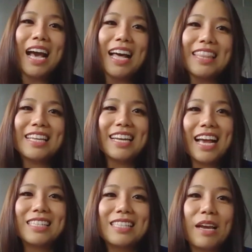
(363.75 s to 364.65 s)
And then the
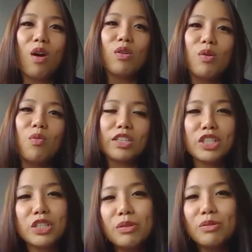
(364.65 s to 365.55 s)
next day, oh, you
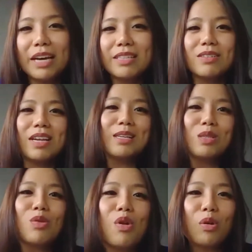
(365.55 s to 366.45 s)
watched two yesterday,
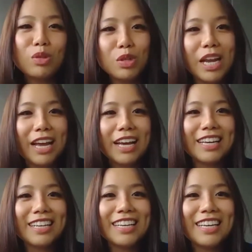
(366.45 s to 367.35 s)
so no today.
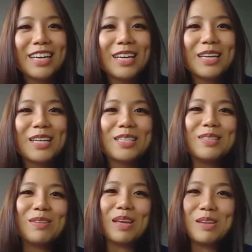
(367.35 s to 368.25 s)

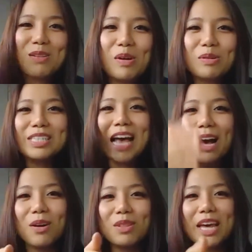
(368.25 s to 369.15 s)
So then you notice
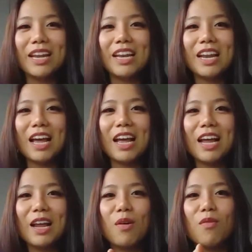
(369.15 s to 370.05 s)
how then
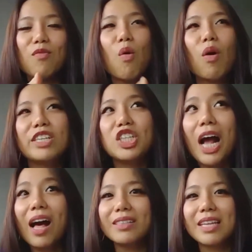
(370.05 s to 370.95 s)
for a
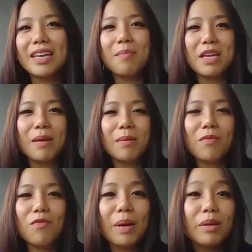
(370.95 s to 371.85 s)
child, it can be
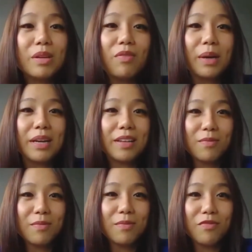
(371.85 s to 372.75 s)
very, very
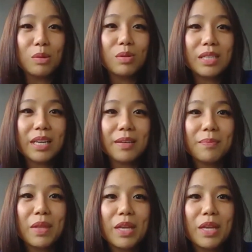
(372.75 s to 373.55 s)
confusing.